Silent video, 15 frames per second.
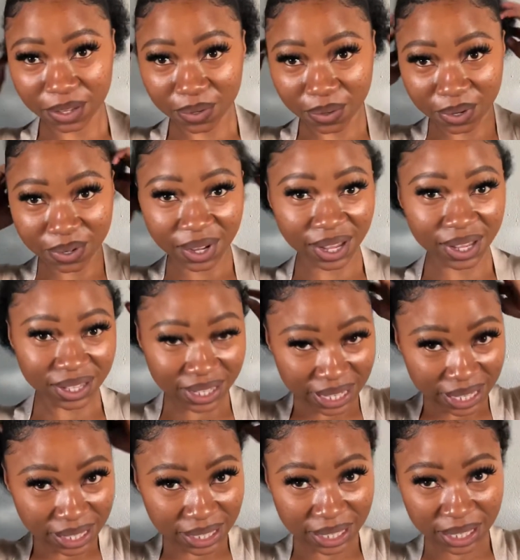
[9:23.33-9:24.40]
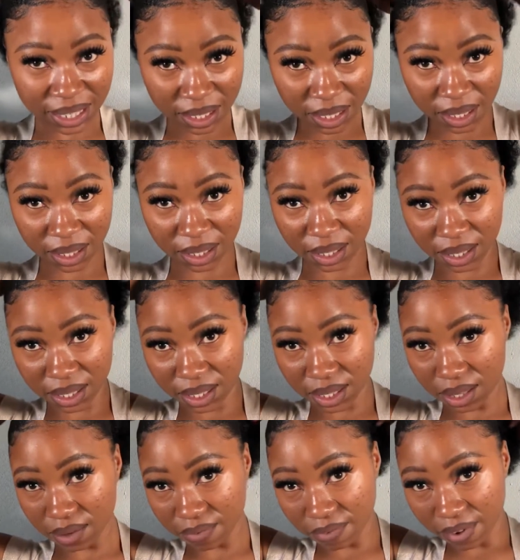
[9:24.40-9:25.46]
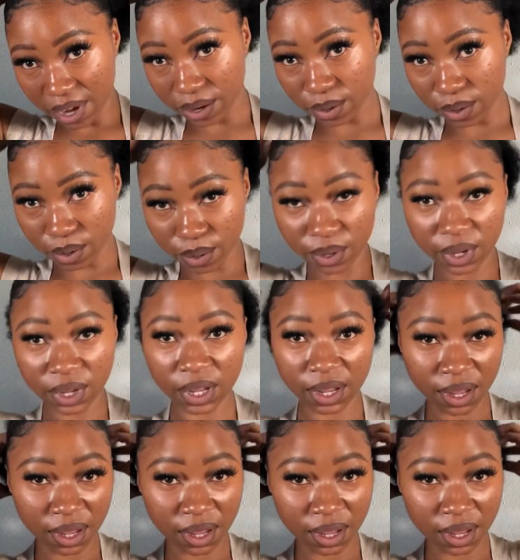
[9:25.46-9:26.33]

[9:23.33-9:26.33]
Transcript: So as you guys can see, this is the final look.